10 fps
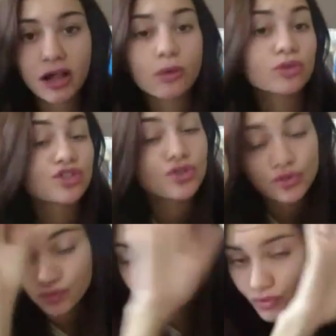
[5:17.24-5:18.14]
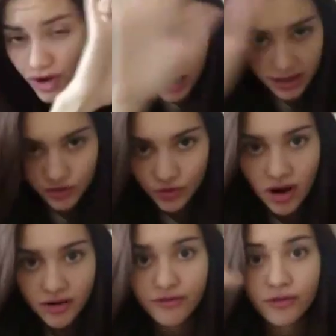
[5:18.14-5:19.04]
gel, which is really
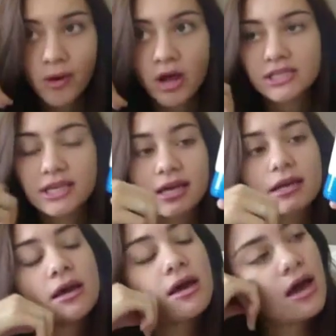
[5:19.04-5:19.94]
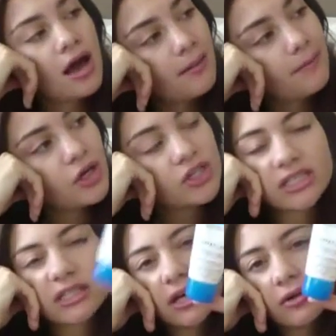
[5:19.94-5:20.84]
drying for my skin, but
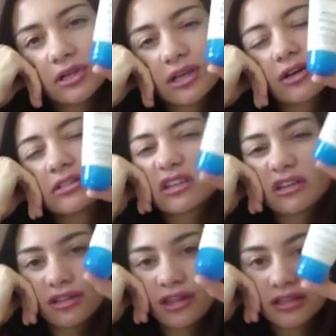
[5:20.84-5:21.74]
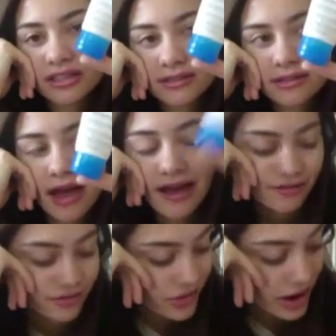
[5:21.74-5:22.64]
still, you know, it's a good thing to
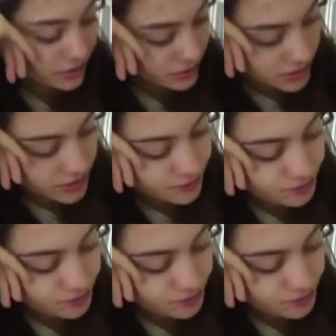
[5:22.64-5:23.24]
have around